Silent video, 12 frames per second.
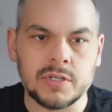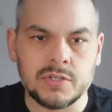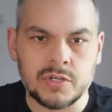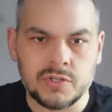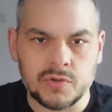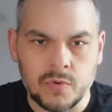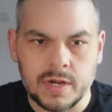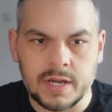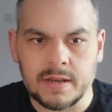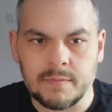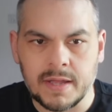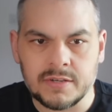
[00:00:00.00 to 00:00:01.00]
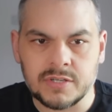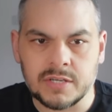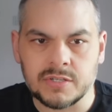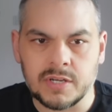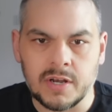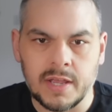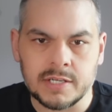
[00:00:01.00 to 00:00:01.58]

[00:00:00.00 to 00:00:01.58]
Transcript: to join Manchester United.